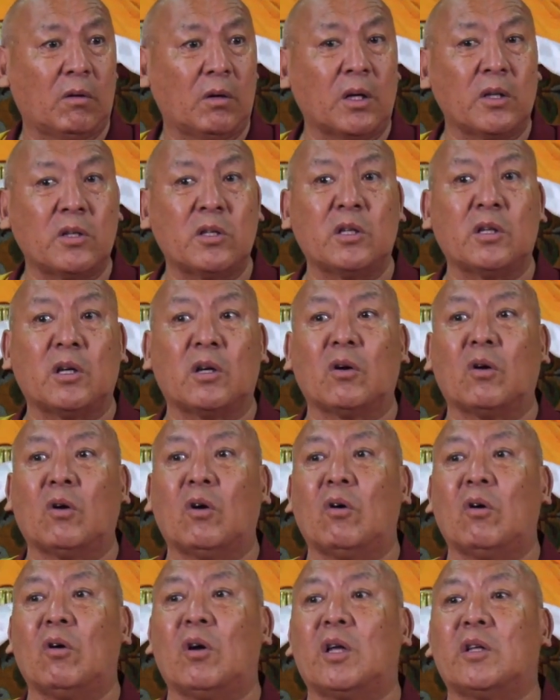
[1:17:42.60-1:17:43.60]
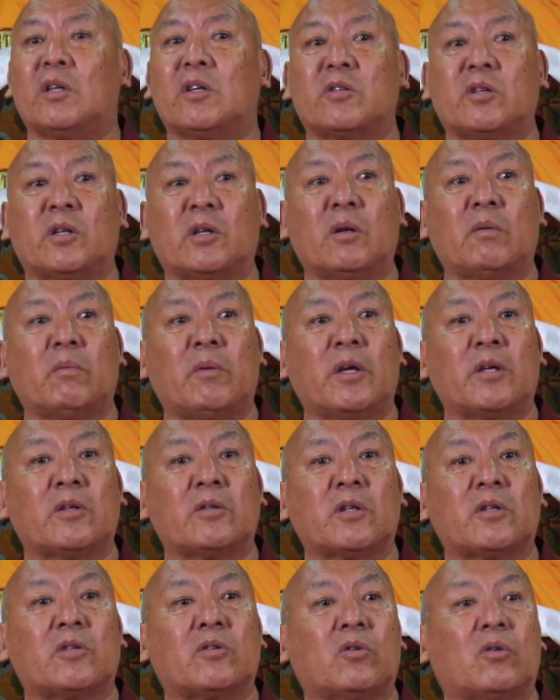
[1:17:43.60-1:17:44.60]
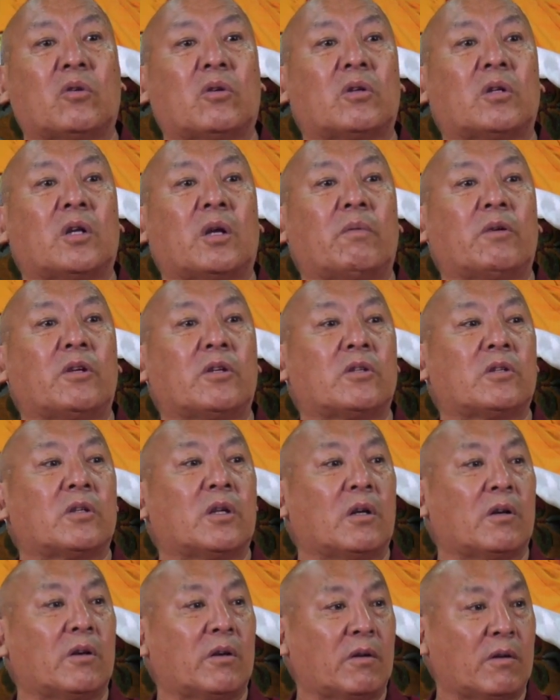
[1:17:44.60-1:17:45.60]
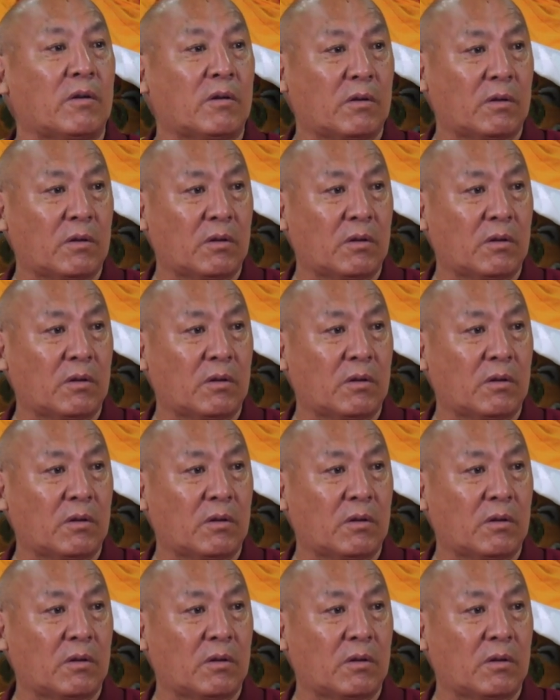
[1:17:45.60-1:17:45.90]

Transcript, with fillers: consider all other sentient beings as your loving children.